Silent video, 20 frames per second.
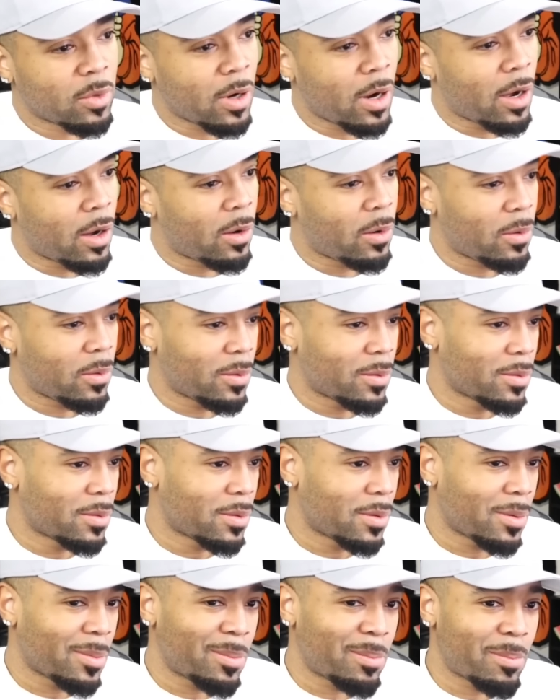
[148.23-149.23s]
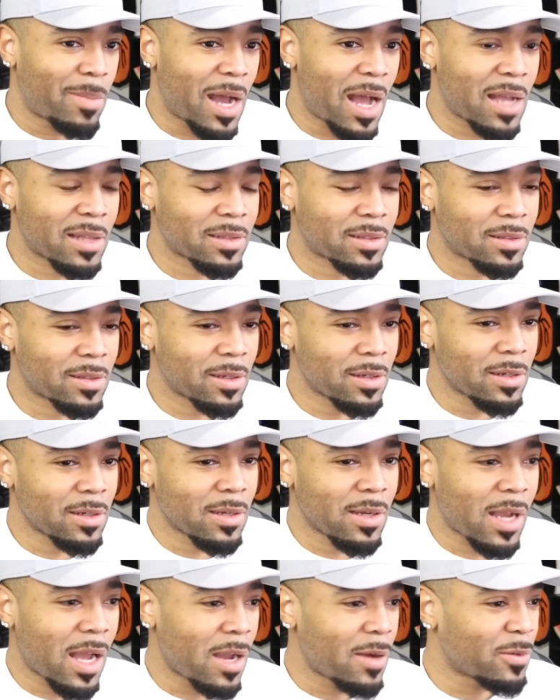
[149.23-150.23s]
Bro,
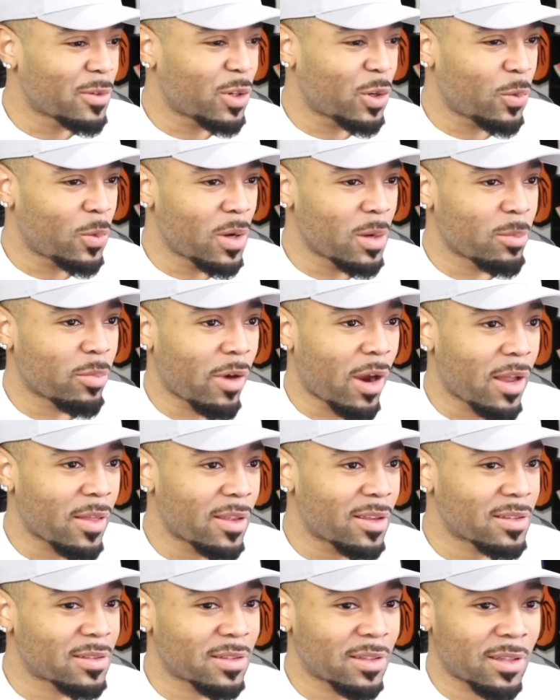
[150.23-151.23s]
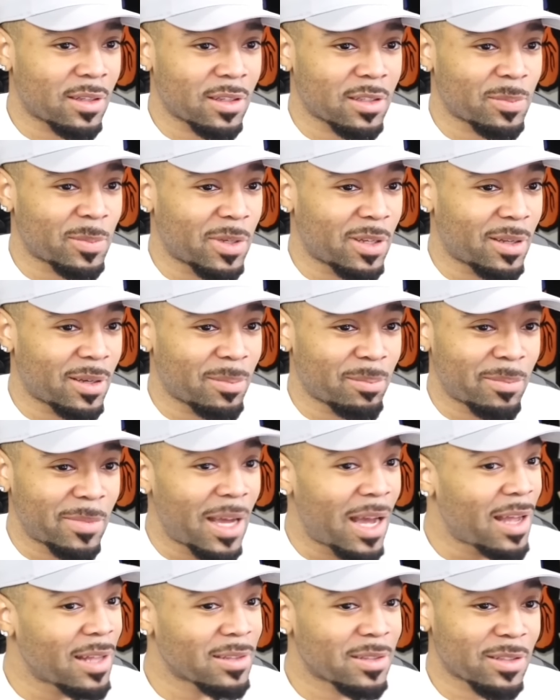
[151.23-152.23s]
Monster? I don't know what brand this is, but
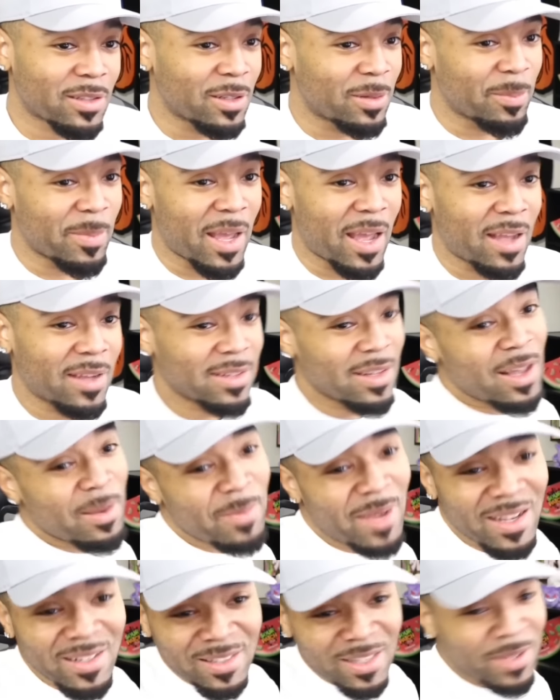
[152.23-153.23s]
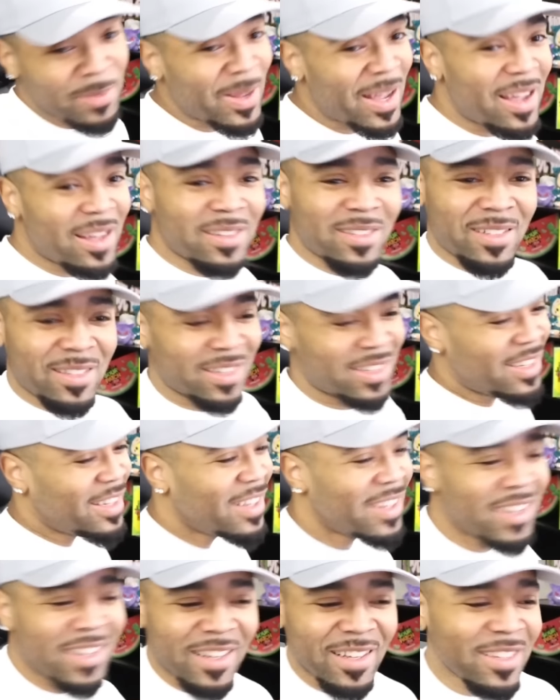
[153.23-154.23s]
Monster Mash. A Monster Mash?
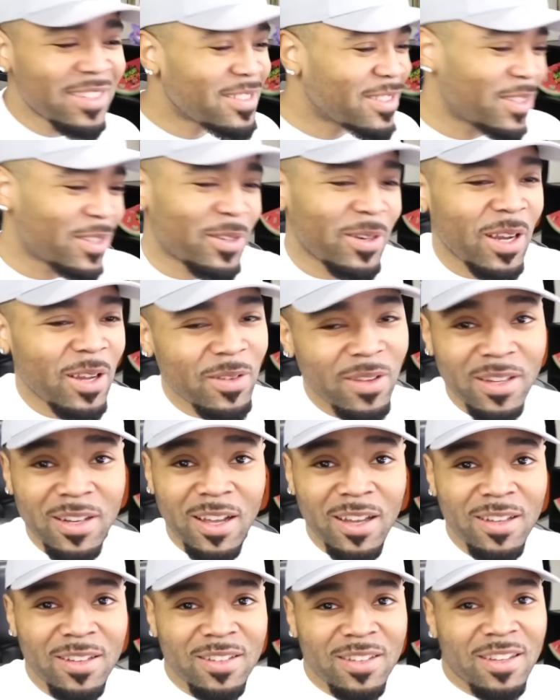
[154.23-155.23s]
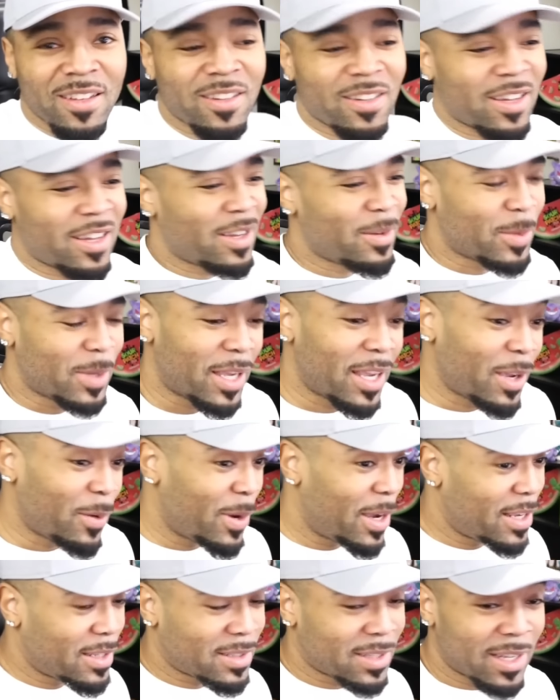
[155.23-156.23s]
It's a great, no? Okay, but
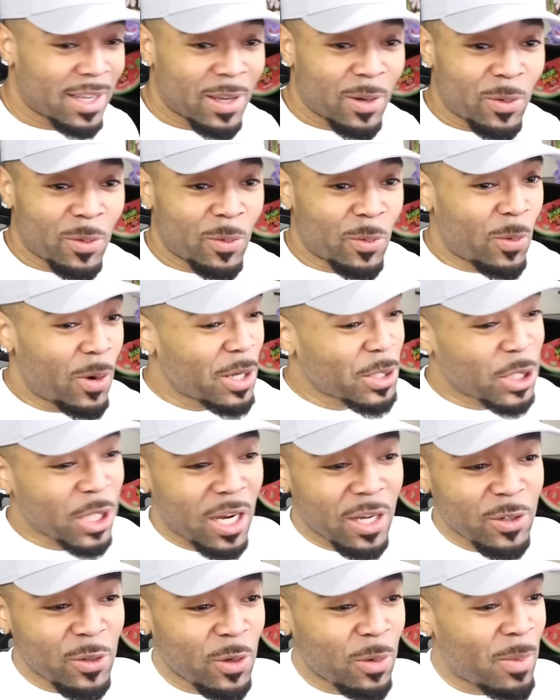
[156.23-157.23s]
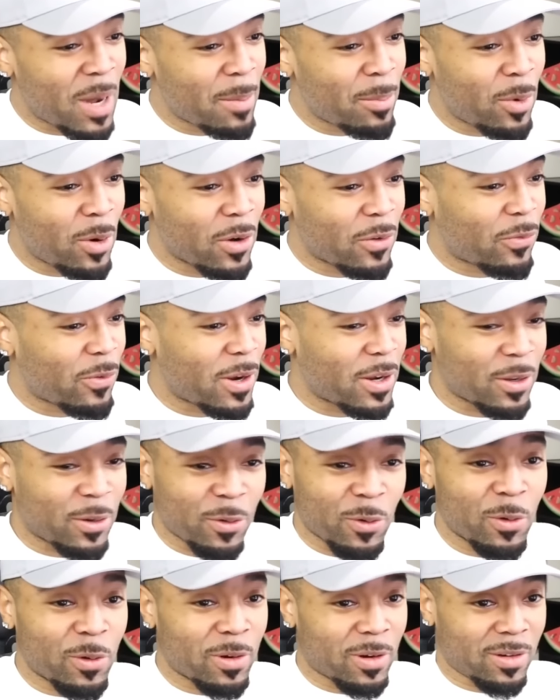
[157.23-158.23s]
anyways, what y'all do to my boy, Freddy
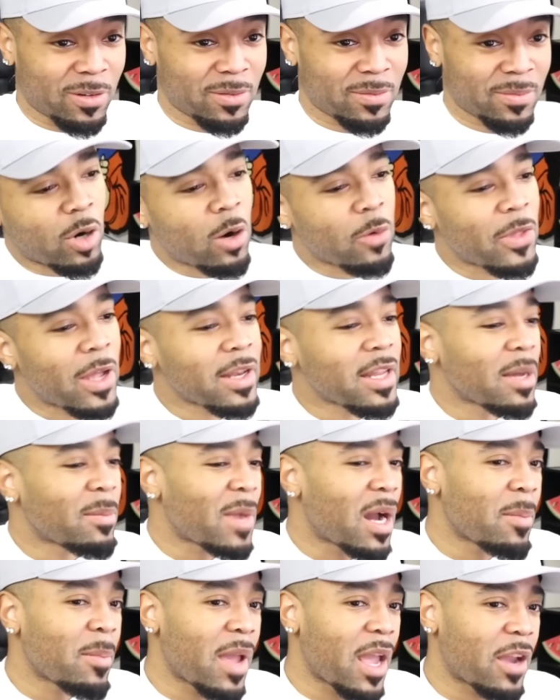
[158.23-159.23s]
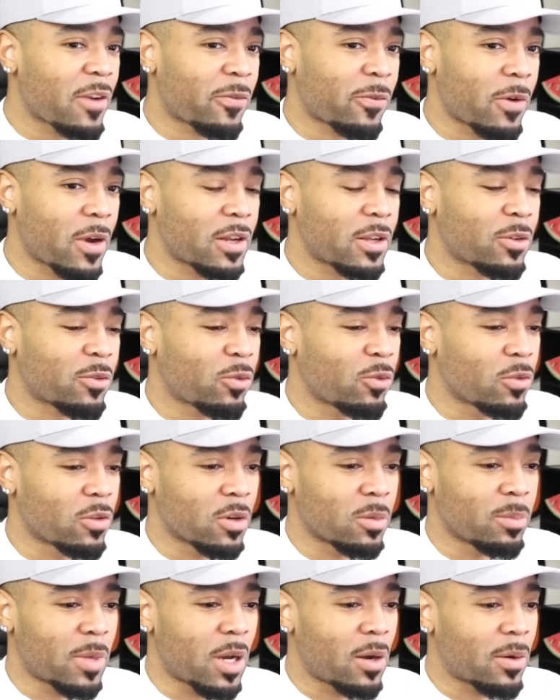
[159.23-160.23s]
Krueger? Bro, they did my man, Freddy
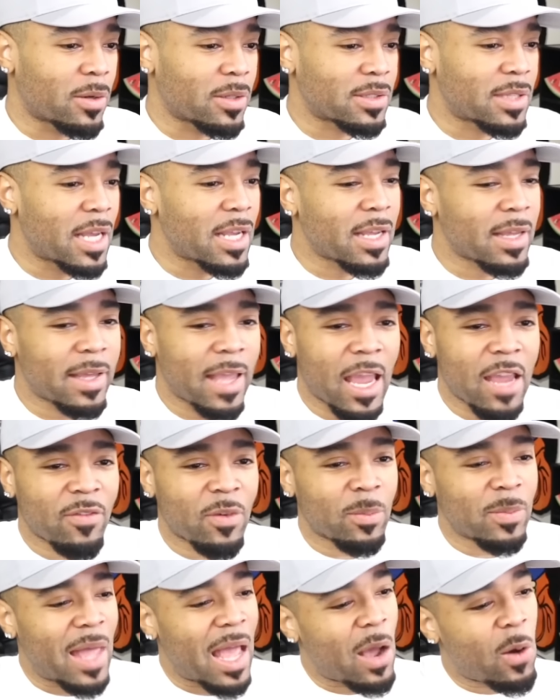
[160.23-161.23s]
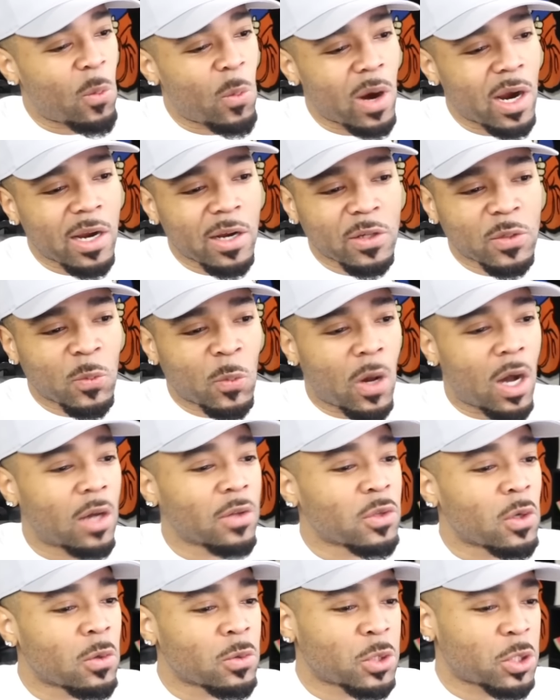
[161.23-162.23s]
Krueger, bogus. They gave him that Where's
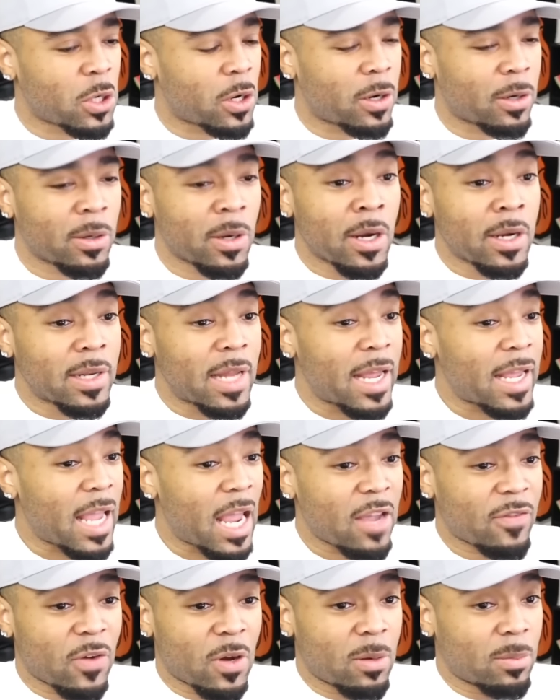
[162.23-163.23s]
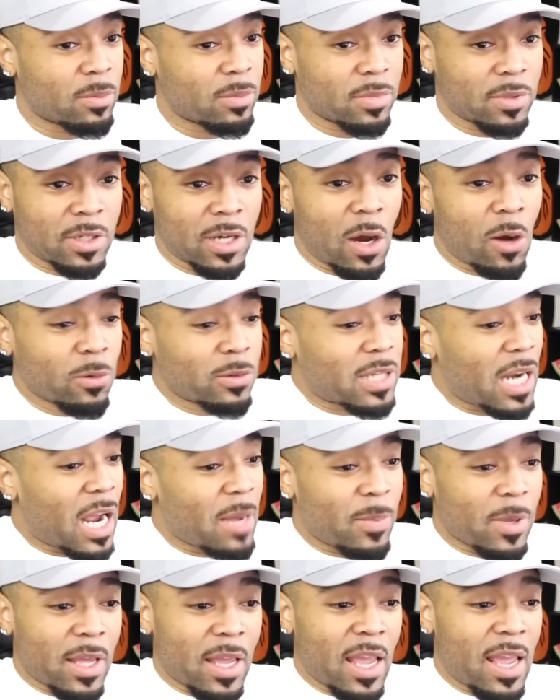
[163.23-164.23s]
Waldo shirt. They gave him no
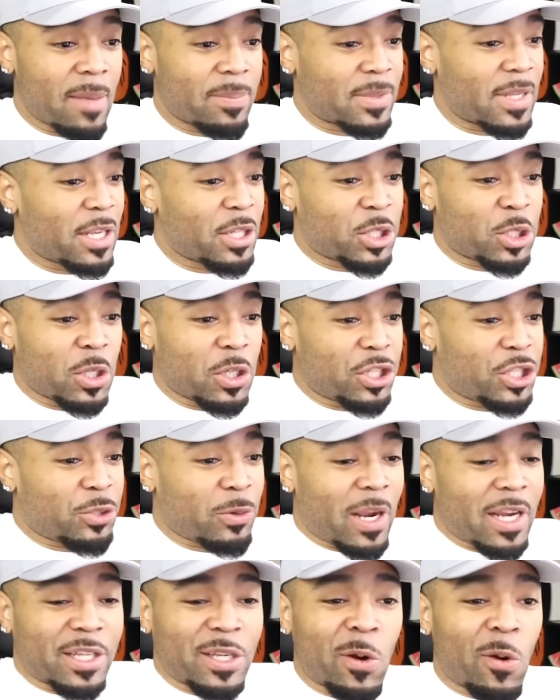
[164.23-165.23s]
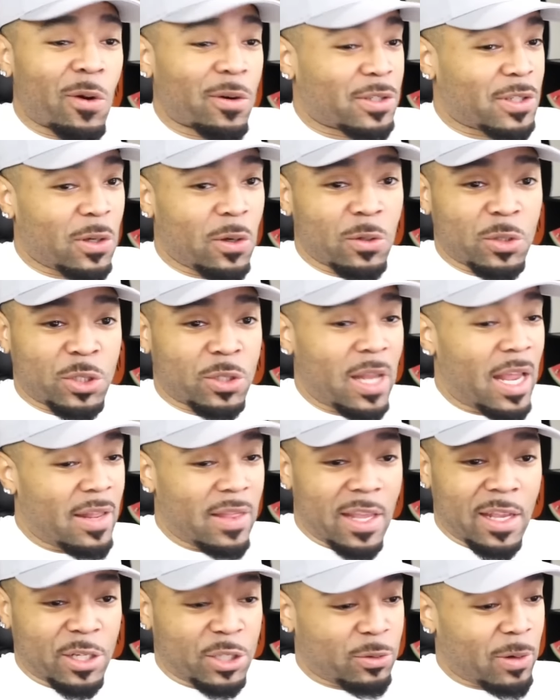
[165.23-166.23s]
type of hips. It's just straight torso
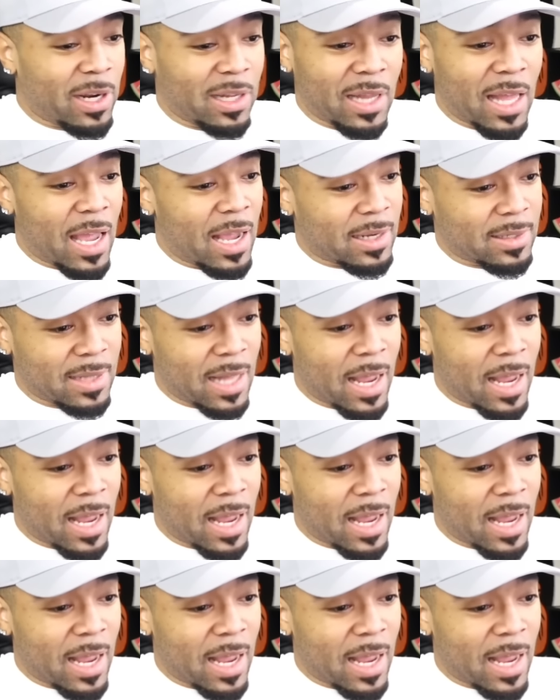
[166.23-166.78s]
and then straight legs.